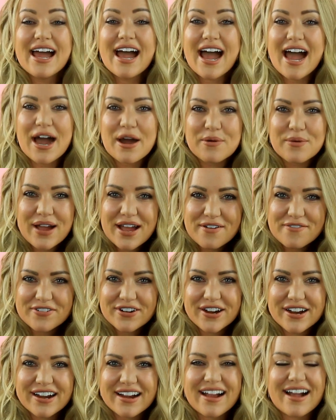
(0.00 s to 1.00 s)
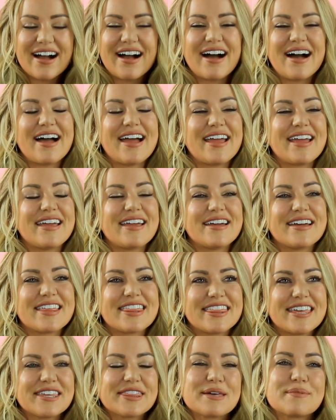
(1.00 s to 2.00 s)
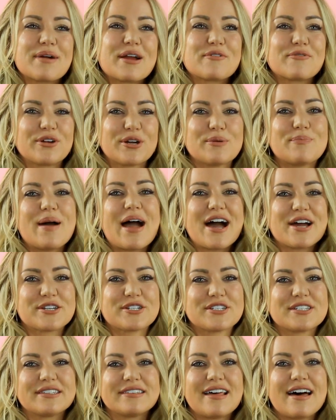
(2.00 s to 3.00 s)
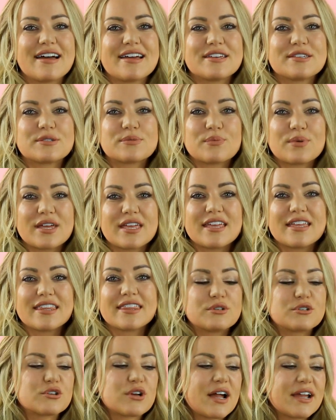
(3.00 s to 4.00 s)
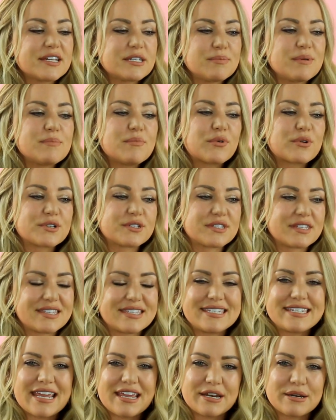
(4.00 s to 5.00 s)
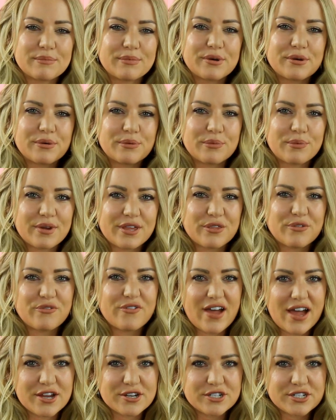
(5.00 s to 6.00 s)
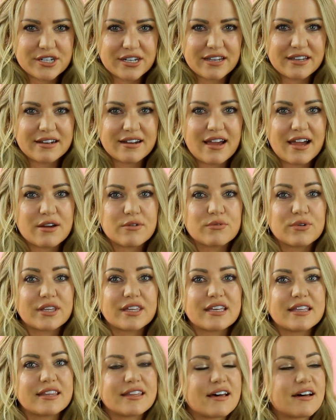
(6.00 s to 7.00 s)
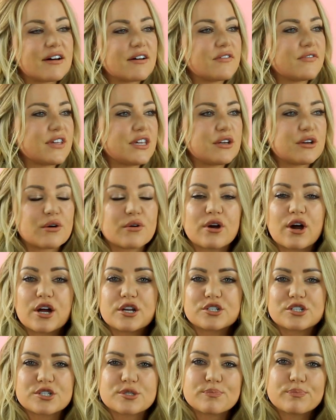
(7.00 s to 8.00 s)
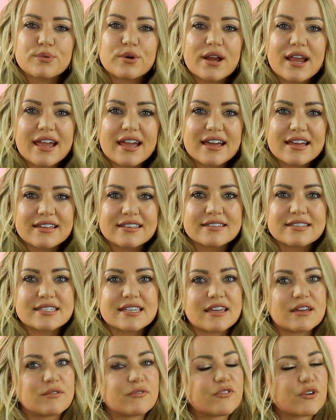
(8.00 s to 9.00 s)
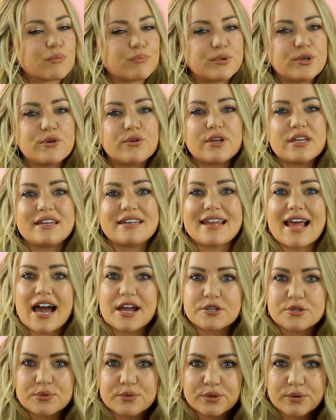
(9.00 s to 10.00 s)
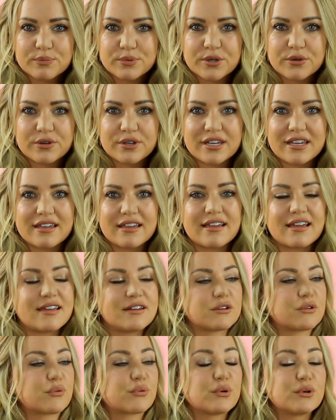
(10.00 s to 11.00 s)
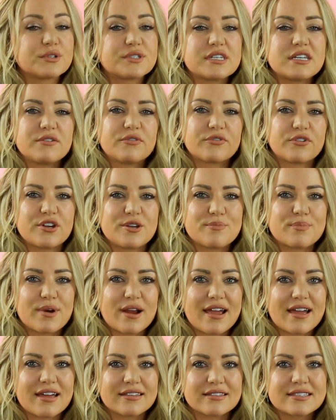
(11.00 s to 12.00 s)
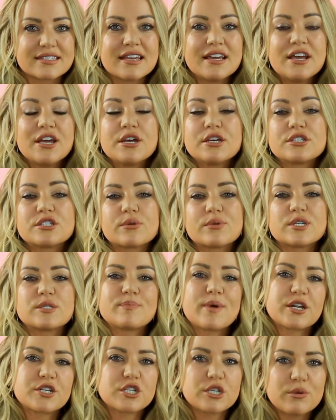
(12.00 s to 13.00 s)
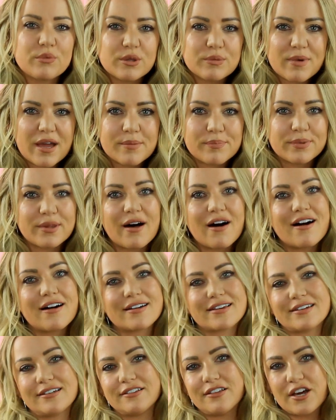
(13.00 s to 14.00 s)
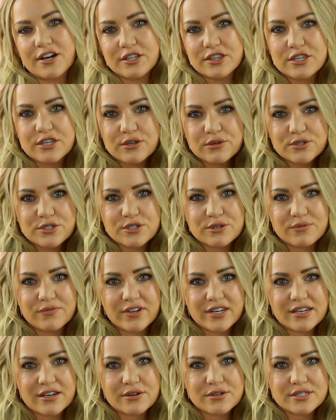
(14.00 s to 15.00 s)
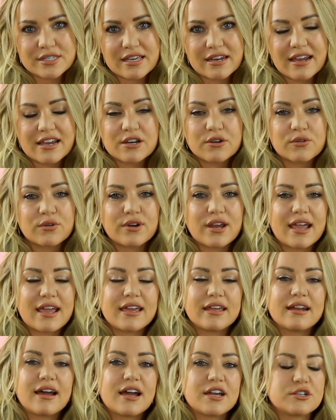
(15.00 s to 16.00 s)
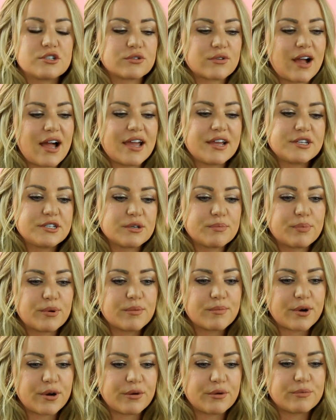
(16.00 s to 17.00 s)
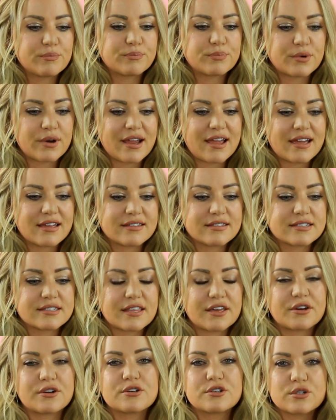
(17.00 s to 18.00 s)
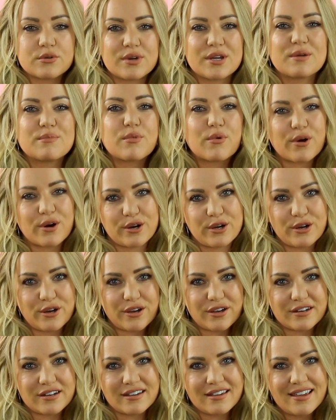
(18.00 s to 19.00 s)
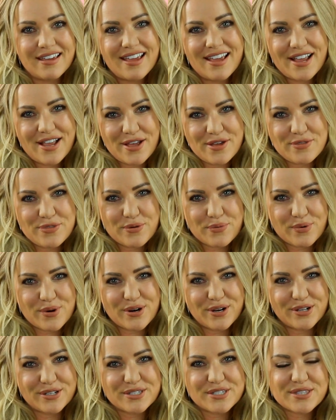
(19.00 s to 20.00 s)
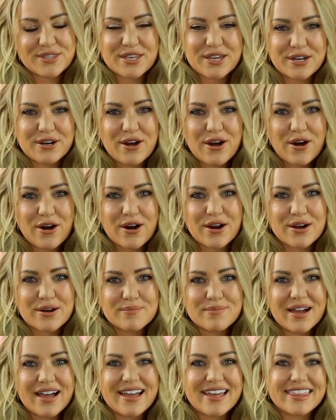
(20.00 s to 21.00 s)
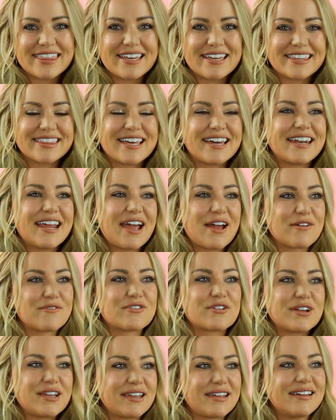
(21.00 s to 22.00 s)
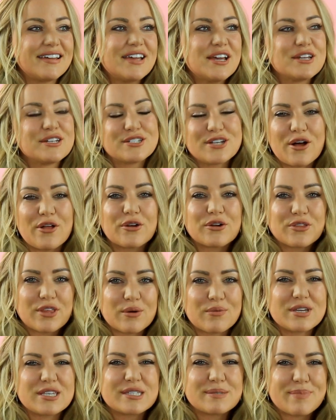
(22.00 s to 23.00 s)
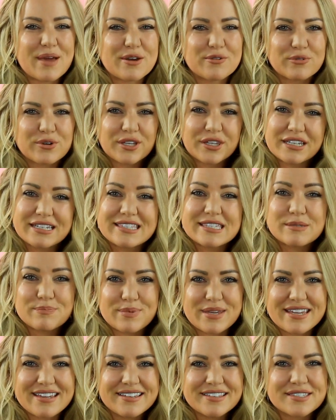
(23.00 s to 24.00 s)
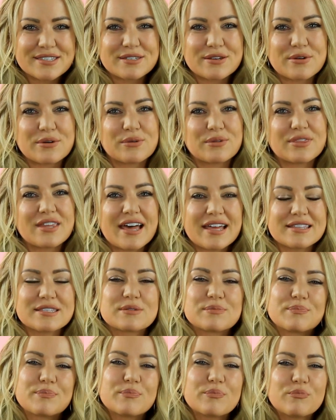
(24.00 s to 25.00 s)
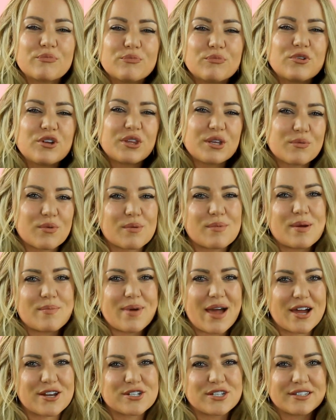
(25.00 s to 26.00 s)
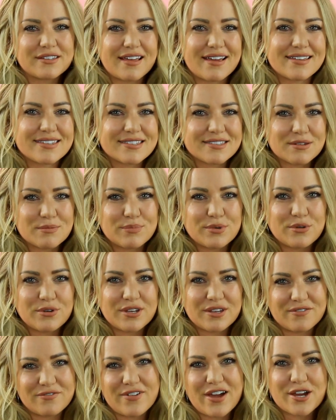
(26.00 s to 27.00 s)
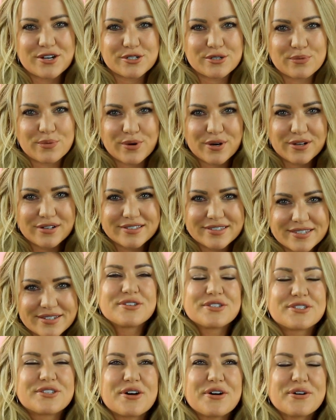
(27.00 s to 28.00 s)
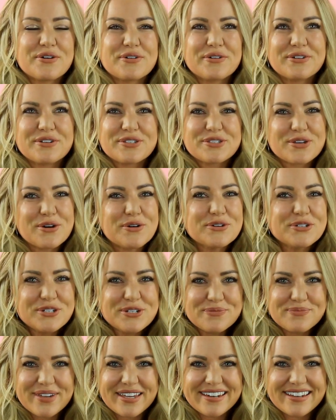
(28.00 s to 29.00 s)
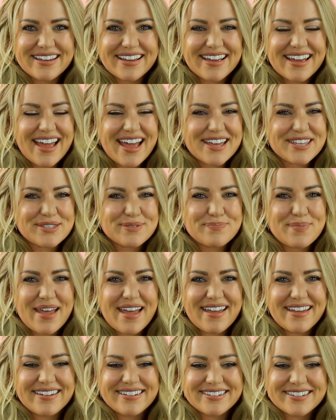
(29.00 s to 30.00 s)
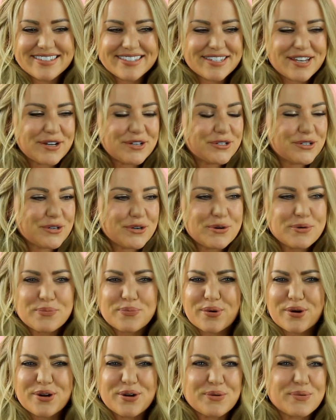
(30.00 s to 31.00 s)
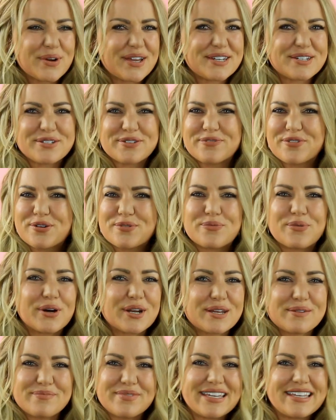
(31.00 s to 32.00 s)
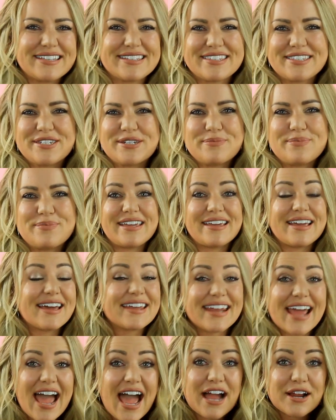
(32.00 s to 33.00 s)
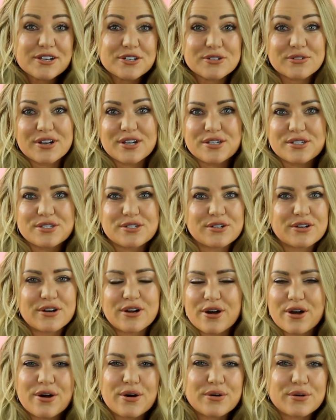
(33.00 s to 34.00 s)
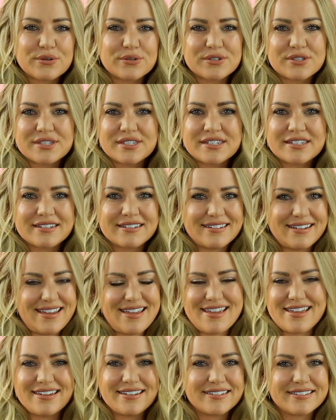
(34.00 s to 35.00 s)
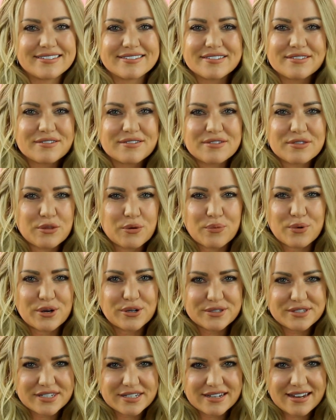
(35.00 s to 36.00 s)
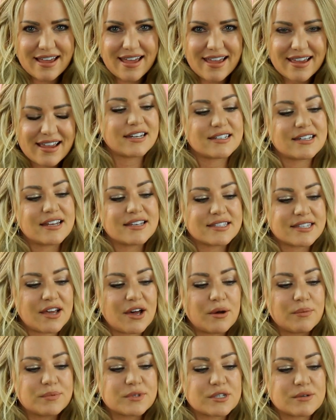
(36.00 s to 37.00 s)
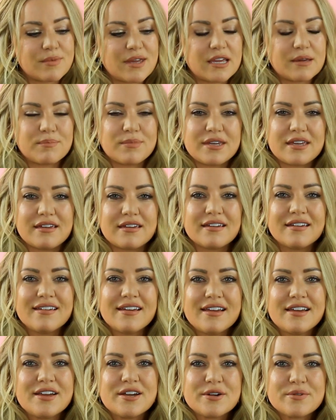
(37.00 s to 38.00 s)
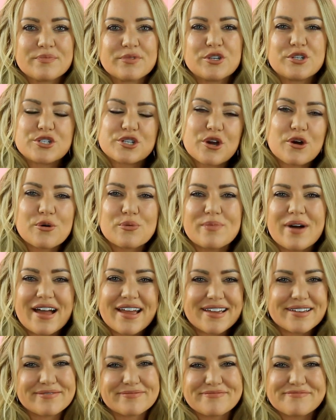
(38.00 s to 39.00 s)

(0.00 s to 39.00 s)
However, I think that my real passion lies with trying to be more sustainable with fashion. I really love eco-conscious brands, and for beauty, natural beauty and cruelty-free brands. So especially with my blog and a lot of the YouTube videos that I create, I try to promote brands that are doing more good in the world than harm. I think that every dollar that we spend really speaks, so that's really where my passion lies in the beauty and fashion world. So social media has been such a whirlwind for what it means to an actress or a host in the world today. It has helped to make me show my